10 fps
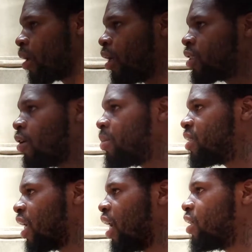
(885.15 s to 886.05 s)
It's going to
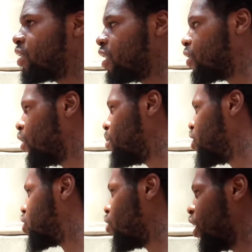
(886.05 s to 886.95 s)
be times that's going to be
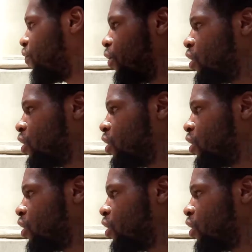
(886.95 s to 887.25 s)
stressful.